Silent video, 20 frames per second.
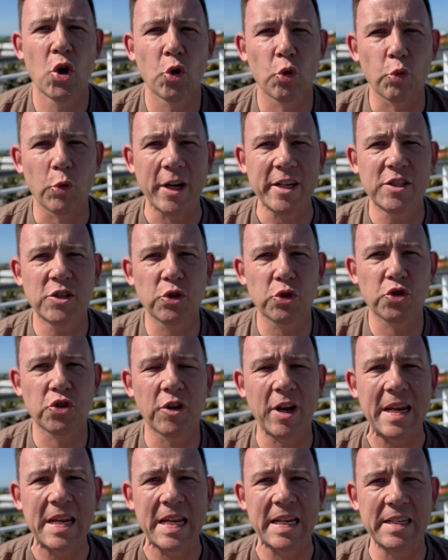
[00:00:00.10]
rates are
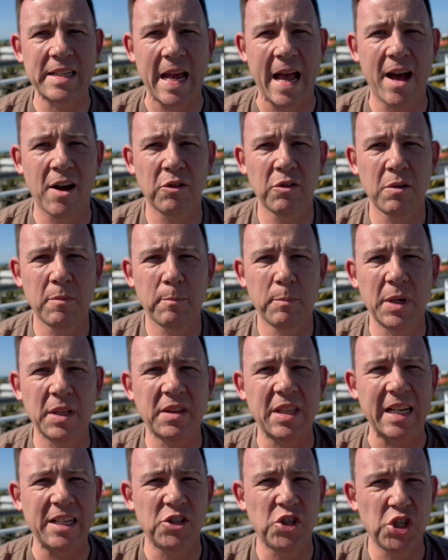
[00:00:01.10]
trending down, but
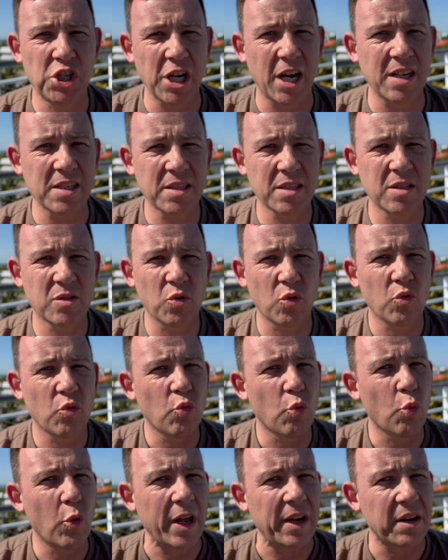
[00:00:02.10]
they just
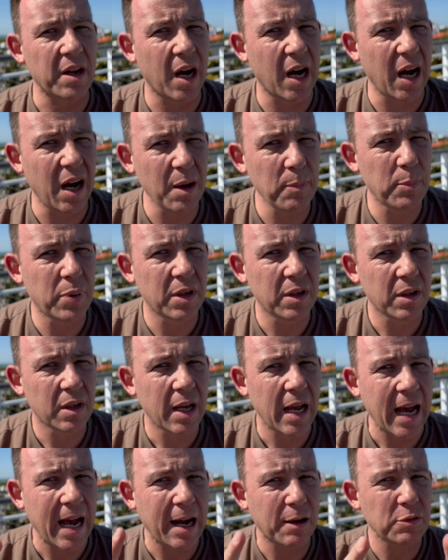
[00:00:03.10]
went up?
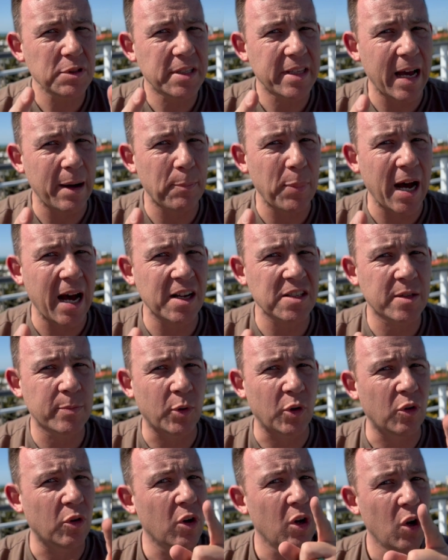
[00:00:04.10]
How is that
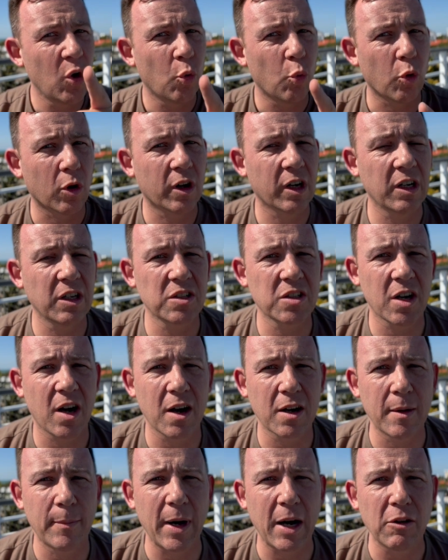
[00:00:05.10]
possible? We're going to
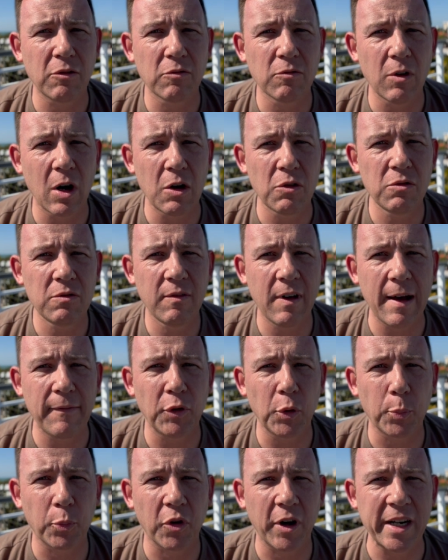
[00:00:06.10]
talk about loan
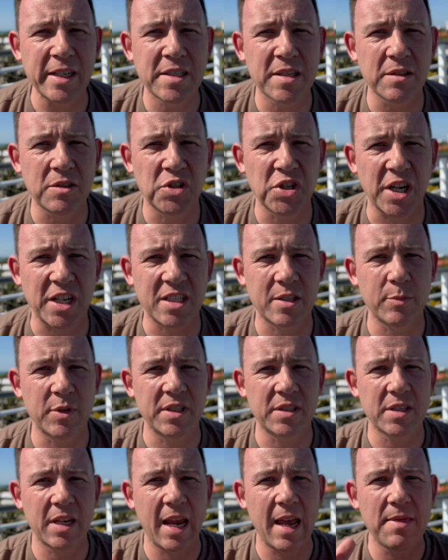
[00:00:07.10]
level price
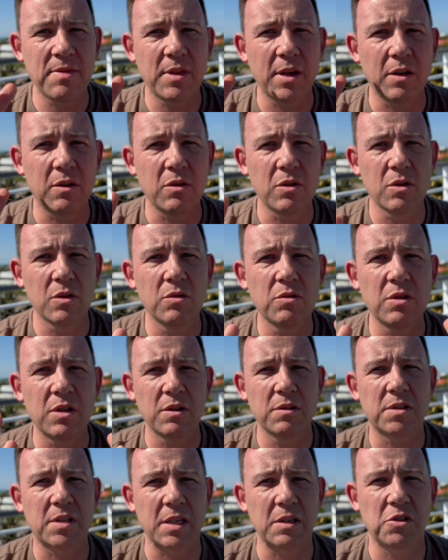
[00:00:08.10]
adjustments and the new
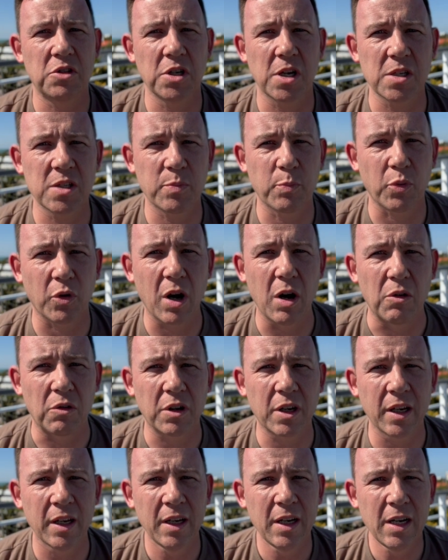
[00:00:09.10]
news that just
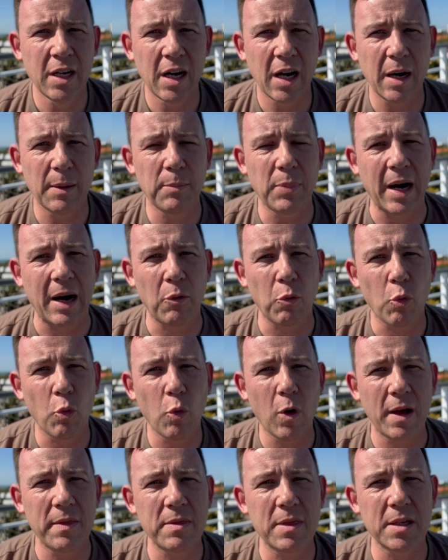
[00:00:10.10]
broke about
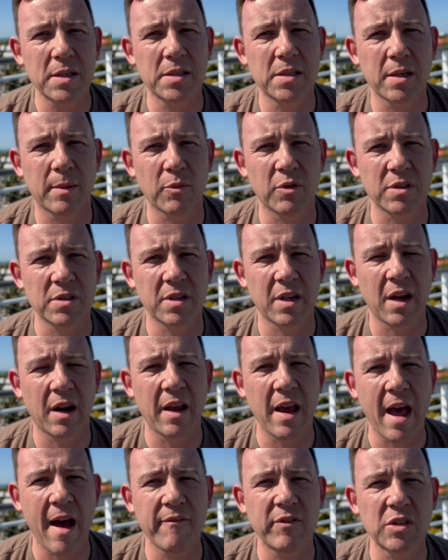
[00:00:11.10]
what this summer is going
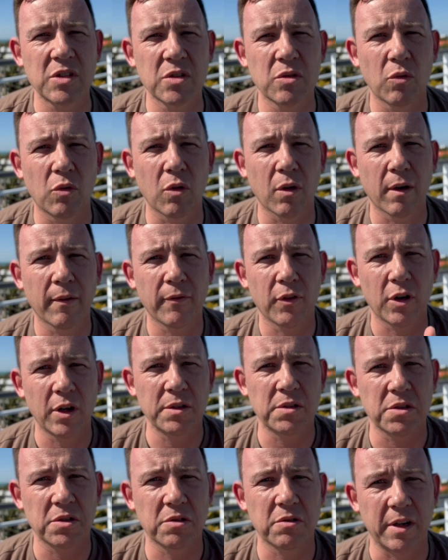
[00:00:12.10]
to have in store for
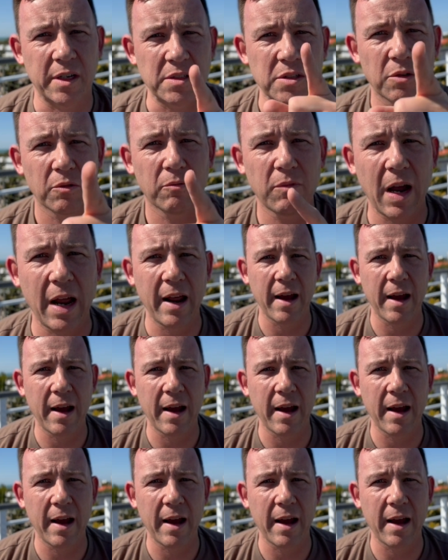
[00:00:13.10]
interest rates right